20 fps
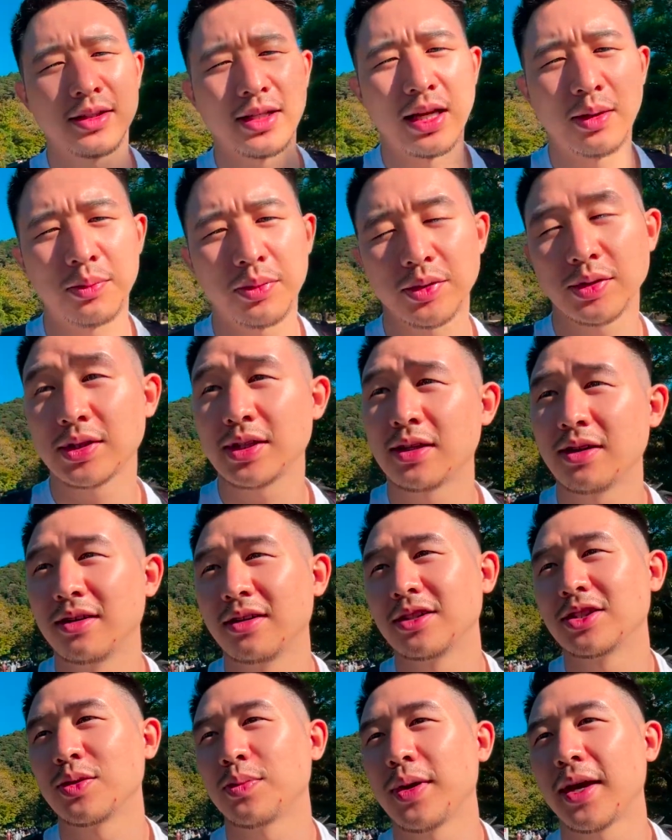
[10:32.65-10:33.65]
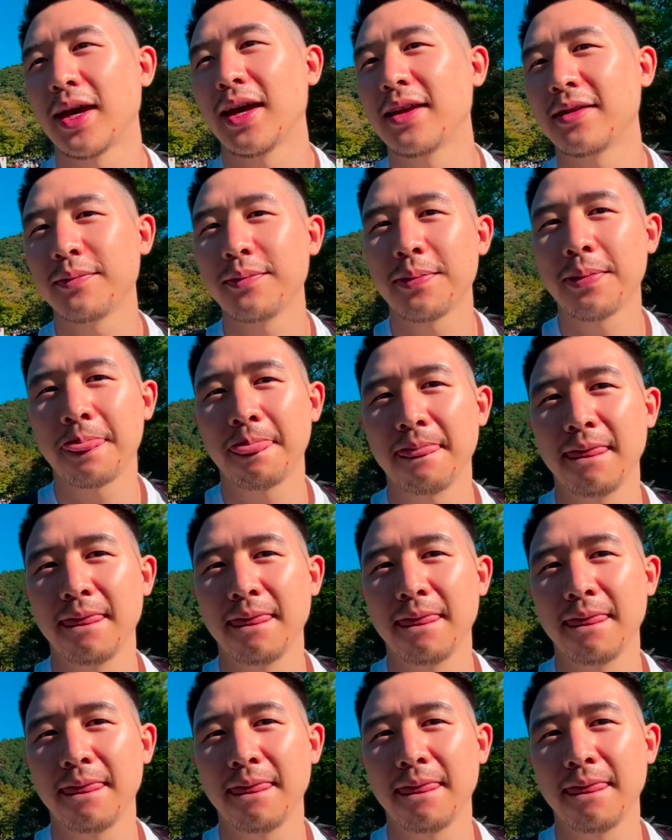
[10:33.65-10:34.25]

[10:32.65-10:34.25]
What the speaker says: temples here in Japan,